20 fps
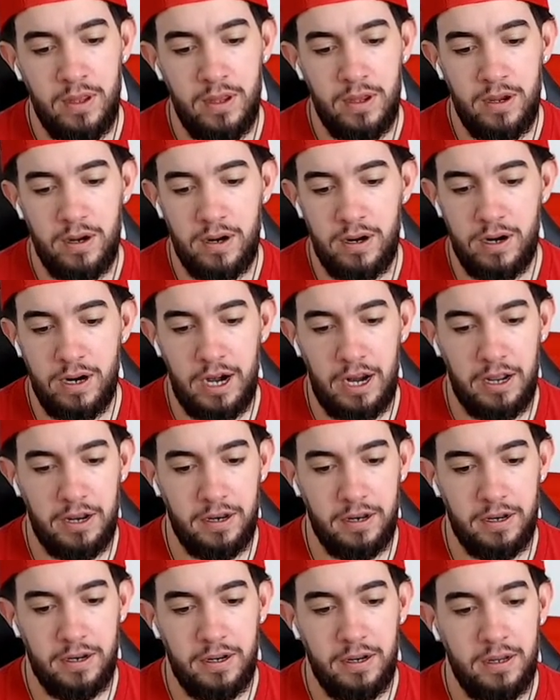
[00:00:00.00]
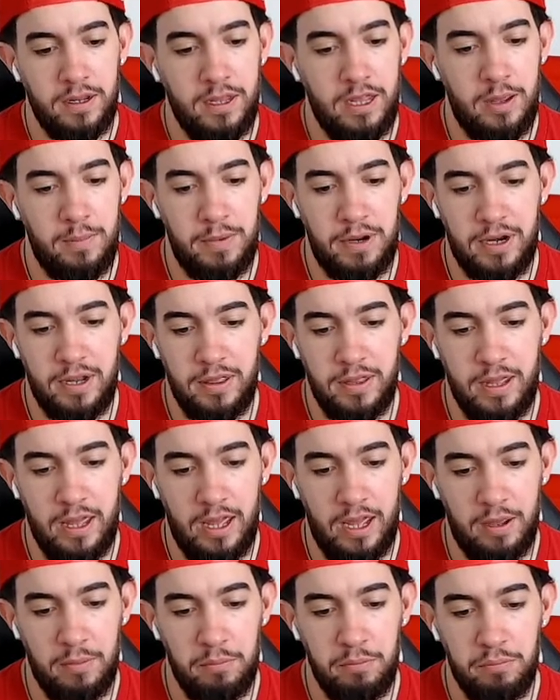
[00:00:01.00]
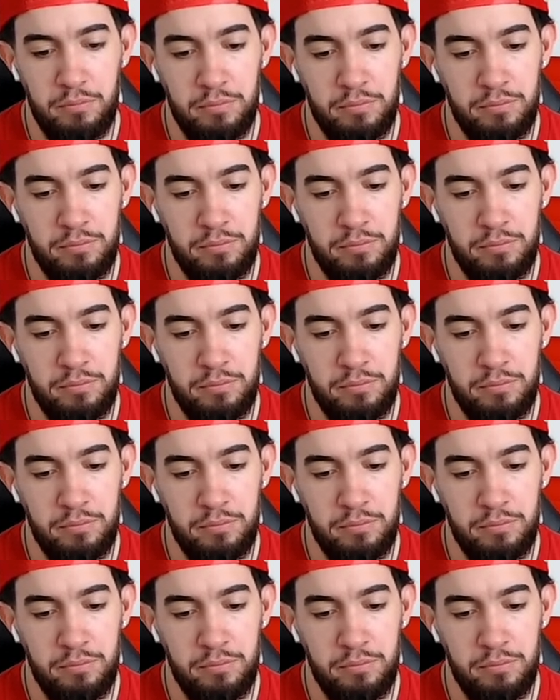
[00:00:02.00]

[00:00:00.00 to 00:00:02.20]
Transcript: All right. Get me to the game.